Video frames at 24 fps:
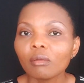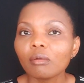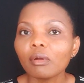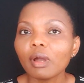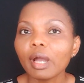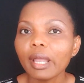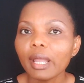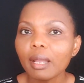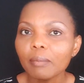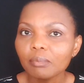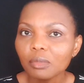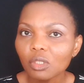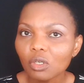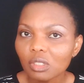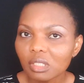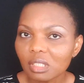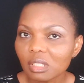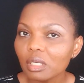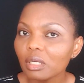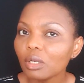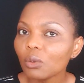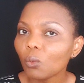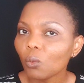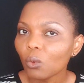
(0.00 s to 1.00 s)
I am not
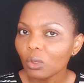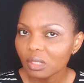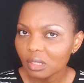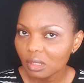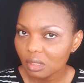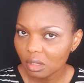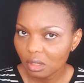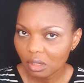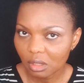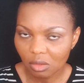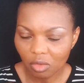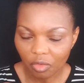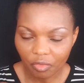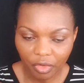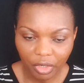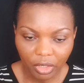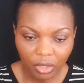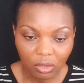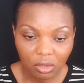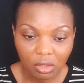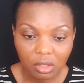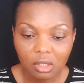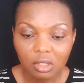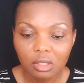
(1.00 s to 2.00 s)
a quantity
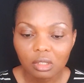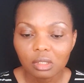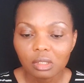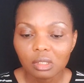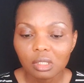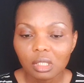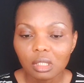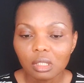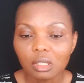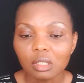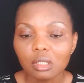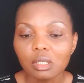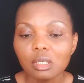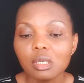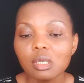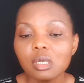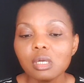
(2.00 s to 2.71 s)
surveyor. The